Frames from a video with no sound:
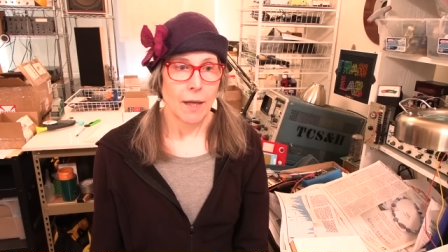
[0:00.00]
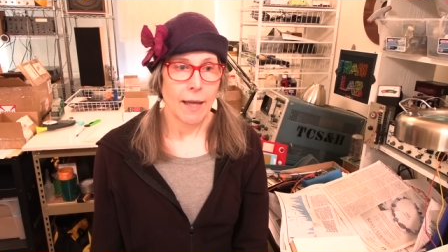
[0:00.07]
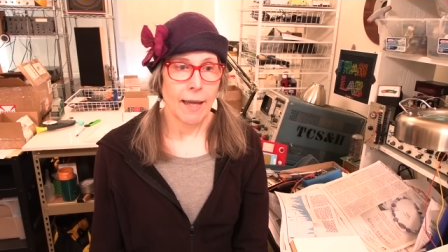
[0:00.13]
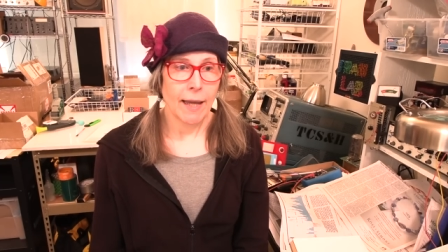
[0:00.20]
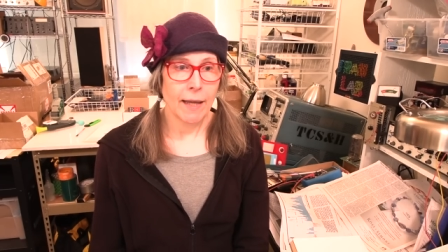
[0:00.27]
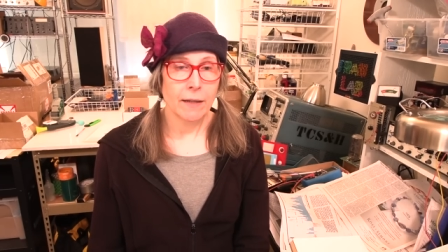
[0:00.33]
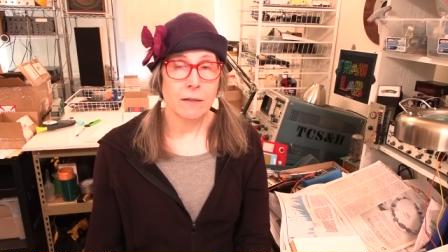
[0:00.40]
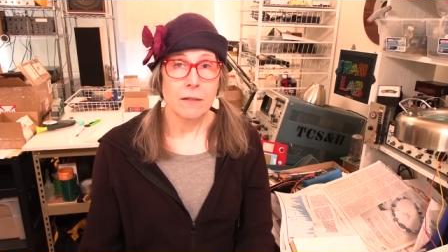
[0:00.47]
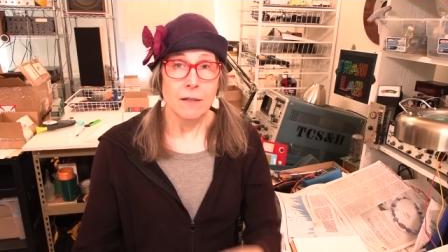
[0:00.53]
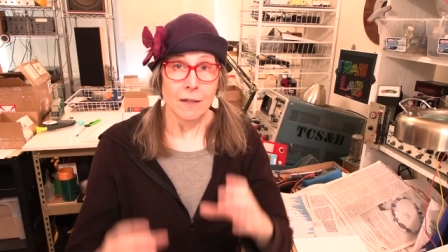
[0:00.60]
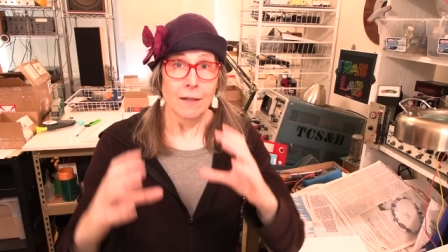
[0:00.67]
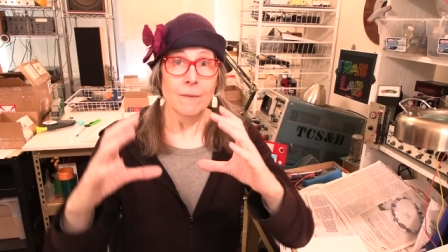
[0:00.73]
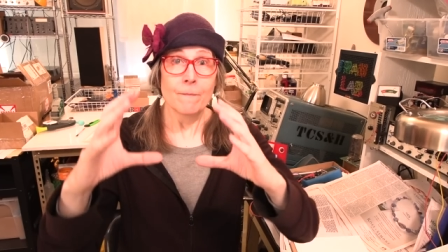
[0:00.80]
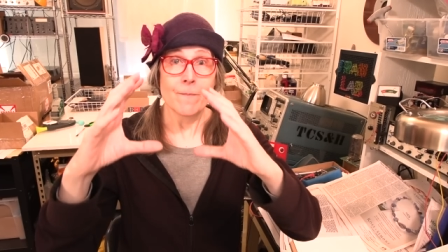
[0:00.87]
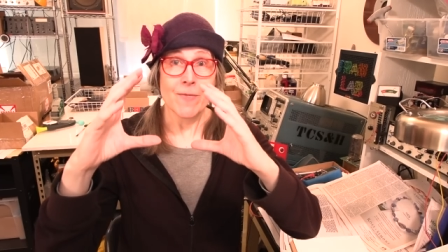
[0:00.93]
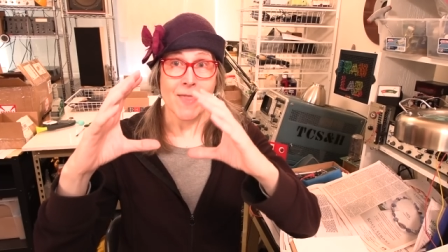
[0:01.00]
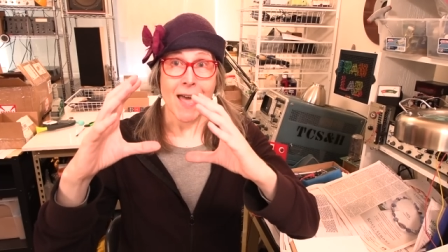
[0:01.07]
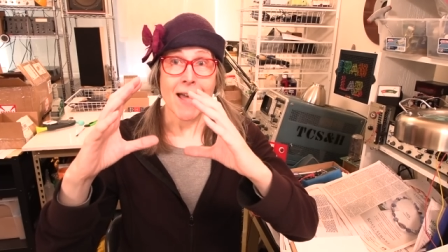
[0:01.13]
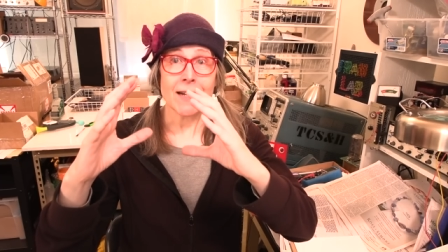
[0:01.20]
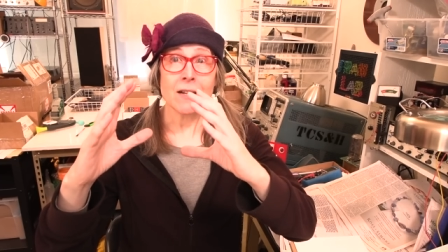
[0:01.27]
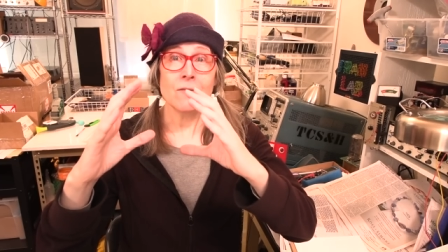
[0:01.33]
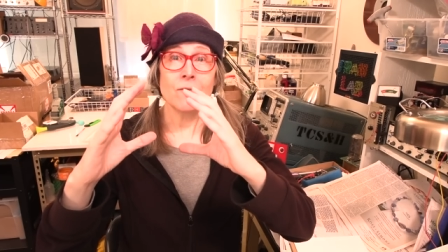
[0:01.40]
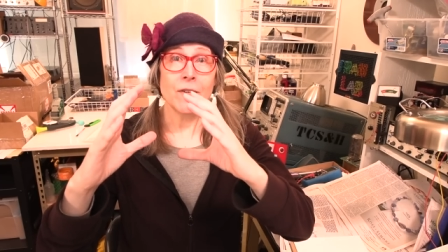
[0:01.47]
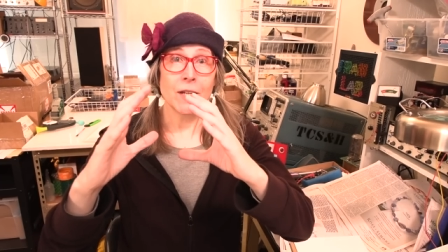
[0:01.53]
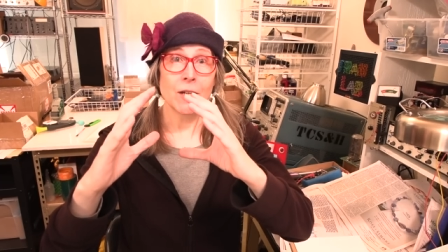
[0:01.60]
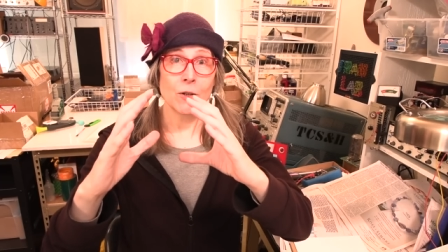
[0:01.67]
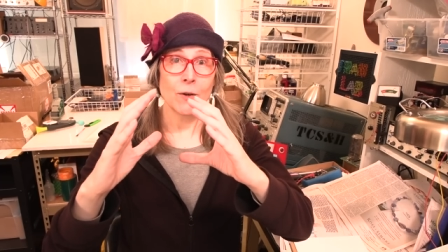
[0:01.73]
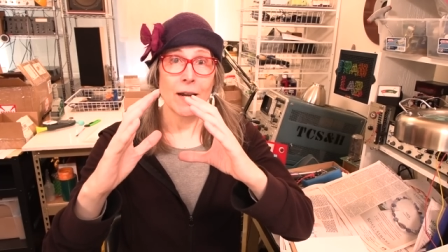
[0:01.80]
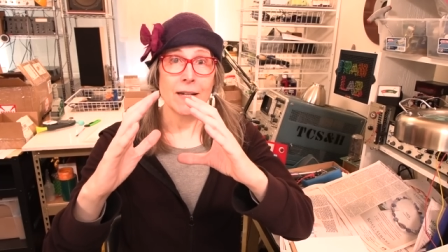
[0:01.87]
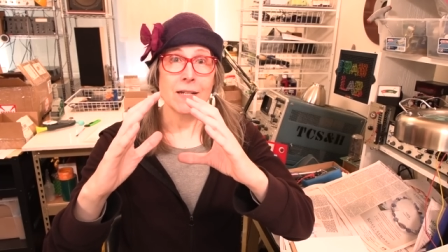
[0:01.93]
And that
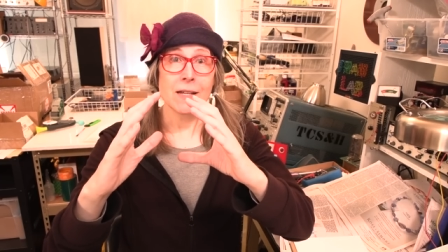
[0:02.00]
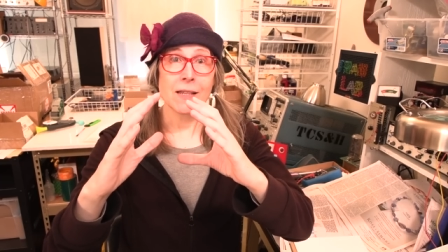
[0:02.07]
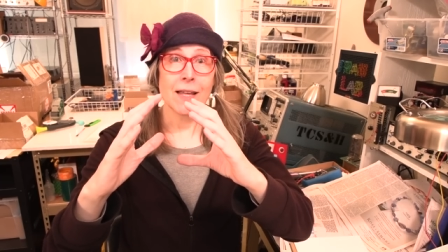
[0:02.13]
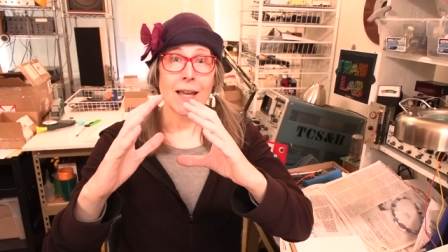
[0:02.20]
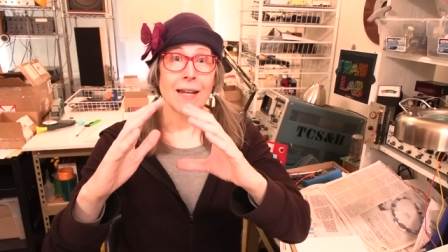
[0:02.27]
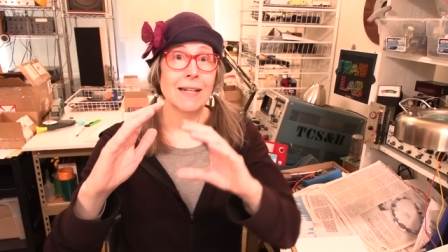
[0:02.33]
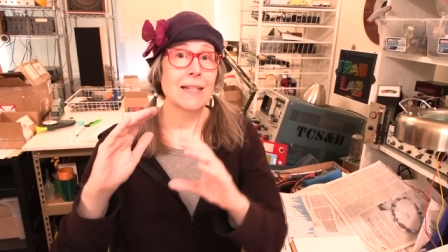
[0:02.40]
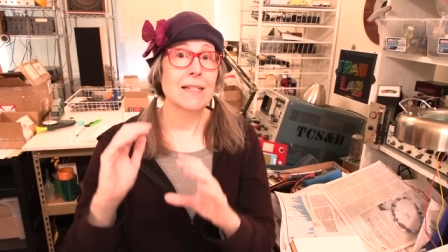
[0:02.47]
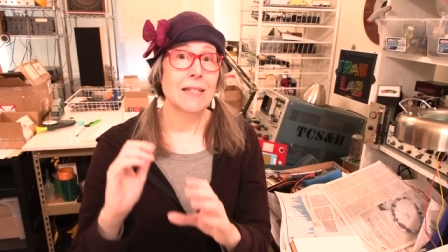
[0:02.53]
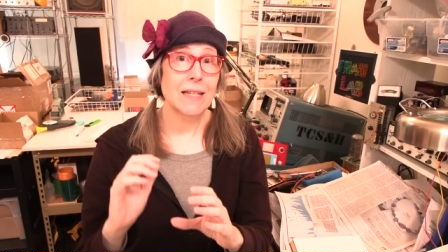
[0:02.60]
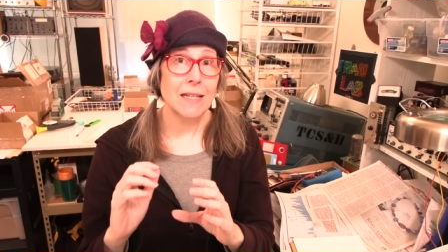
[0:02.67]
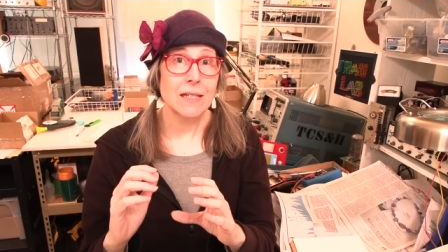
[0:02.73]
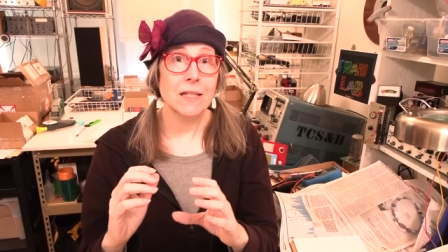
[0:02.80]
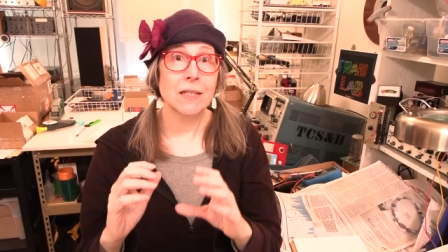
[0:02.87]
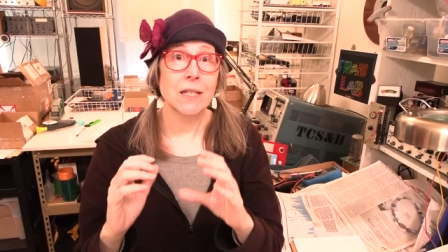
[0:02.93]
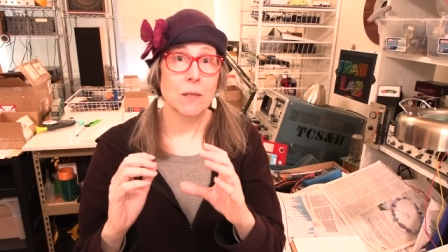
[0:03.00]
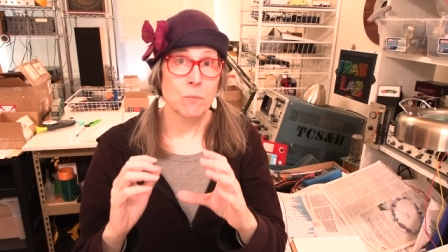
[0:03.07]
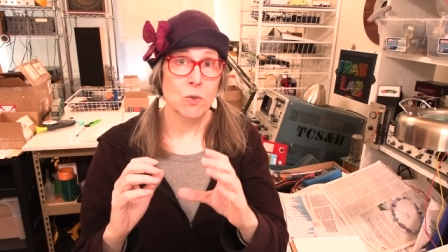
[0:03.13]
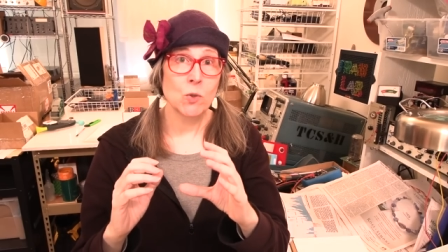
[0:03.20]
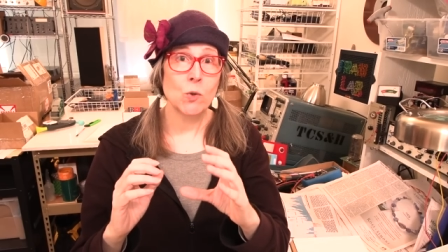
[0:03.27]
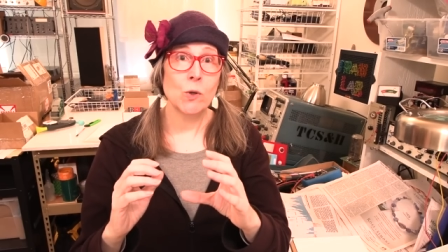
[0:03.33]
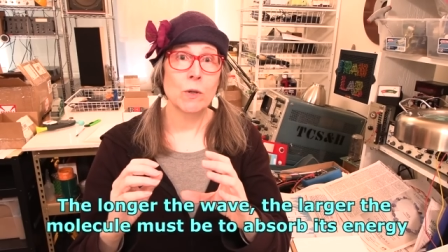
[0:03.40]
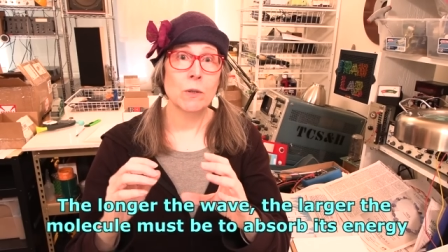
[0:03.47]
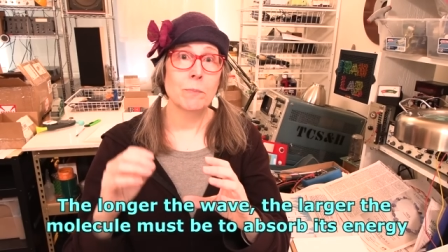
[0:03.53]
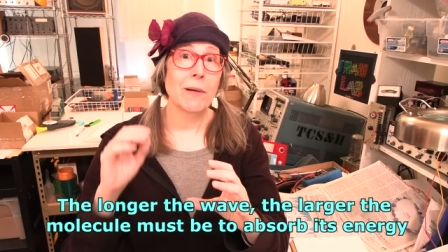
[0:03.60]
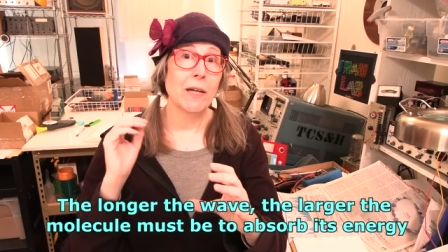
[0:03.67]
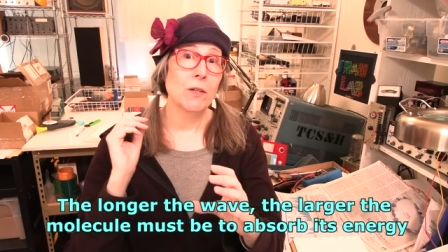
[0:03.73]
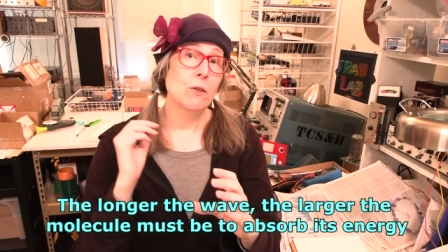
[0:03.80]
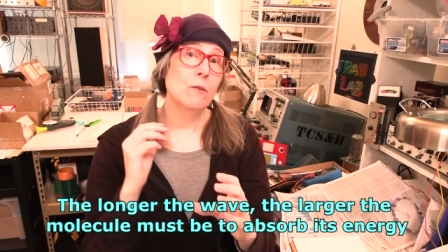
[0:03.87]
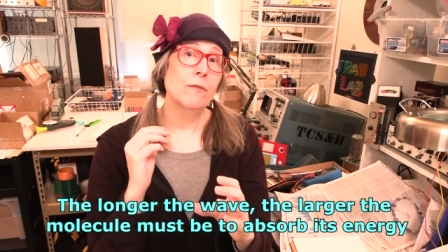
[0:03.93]
configuration then is easily absorbed
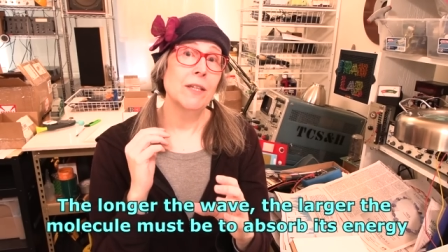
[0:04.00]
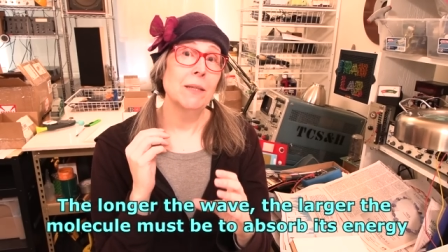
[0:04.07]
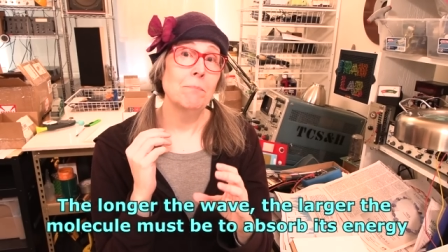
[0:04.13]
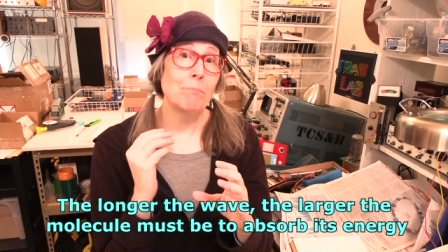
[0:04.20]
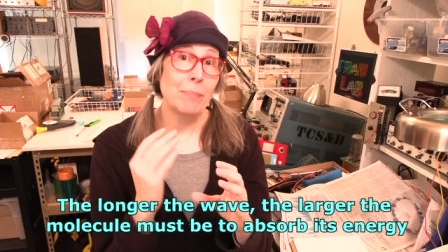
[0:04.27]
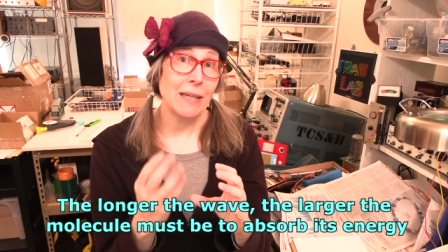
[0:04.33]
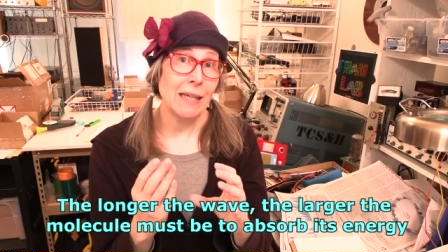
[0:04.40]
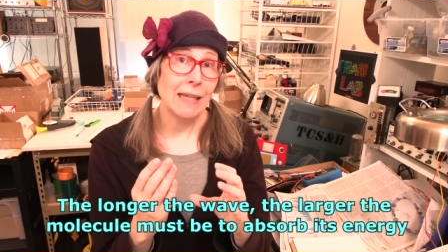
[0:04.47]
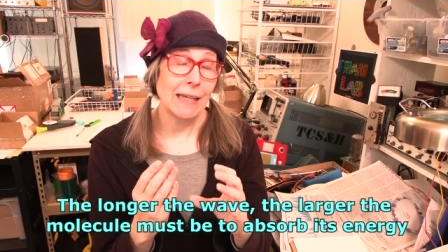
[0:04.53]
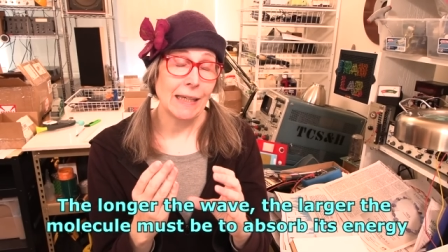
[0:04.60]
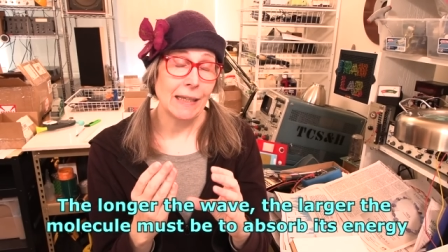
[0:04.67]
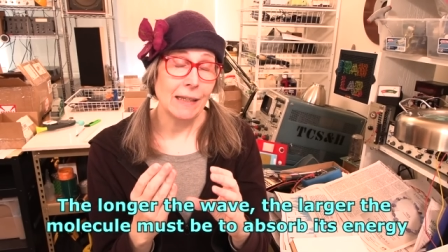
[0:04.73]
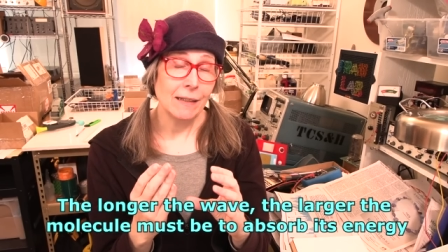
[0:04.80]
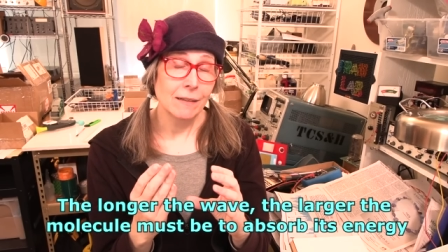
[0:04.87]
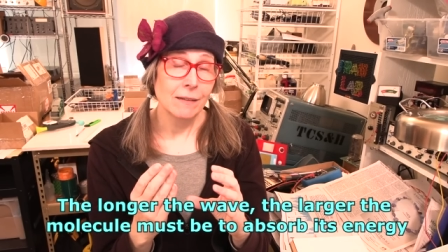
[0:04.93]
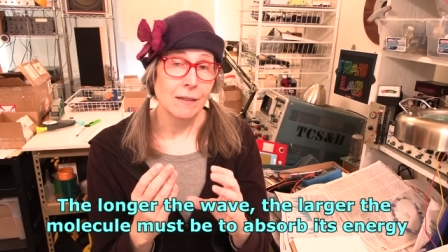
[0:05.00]
by UVB,